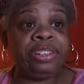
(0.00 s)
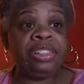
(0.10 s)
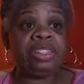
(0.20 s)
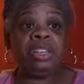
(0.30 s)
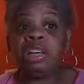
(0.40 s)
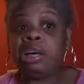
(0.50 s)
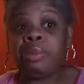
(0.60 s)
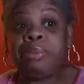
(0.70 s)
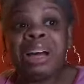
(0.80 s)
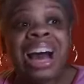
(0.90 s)
selling no
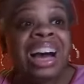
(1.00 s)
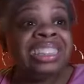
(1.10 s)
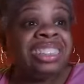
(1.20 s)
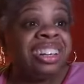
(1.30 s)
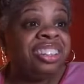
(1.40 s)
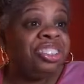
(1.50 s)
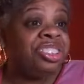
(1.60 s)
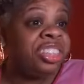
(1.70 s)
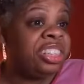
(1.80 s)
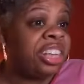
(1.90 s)
salmon burgers.
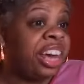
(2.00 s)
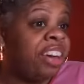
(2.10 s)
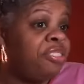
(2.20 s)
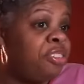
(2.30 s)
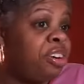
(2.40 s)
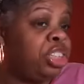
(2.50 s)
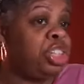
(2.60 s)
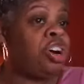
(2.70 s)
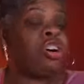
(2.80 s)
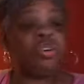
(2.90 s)
I started
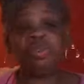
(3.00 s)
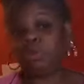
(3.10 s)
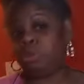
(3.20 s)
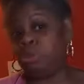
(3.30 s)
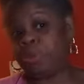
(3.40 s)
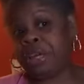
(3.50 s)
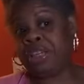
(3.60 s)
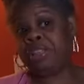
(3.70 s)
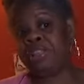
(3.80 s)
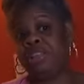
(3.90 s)
using this Avon
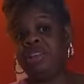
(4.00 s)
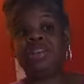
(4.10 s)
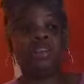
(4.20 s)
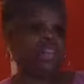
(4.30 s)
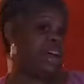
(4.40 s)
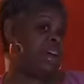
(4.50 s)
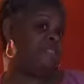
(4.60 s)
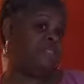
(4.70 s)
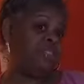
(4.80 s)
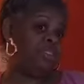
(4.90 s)
Charcoal
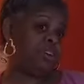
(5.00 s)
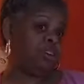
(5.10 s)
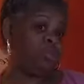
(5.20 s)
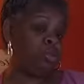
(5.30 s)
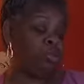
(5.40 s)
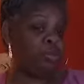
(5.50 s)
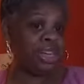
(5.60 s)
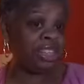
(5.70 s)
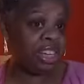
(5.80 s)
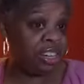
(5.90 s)
toothpaste. That
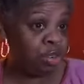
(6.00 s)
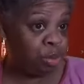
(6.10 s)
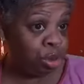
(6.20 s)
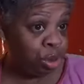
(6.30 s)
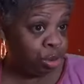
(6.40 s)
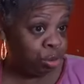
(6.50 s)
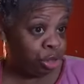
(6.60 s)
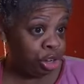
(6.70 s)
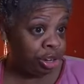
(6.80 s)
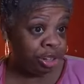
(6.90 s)
Avon Charcoal
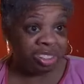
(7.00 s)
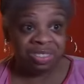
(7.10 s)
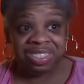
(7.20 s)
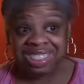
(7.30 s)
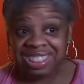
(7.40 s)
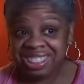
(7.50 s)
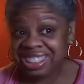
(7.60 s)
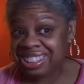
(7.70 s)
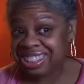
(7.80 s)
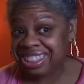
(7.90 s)
toothpaste ain't no joke,
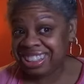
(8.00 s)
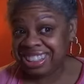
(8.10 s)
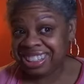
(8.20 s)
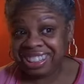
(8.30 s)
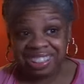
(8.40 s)
y'all.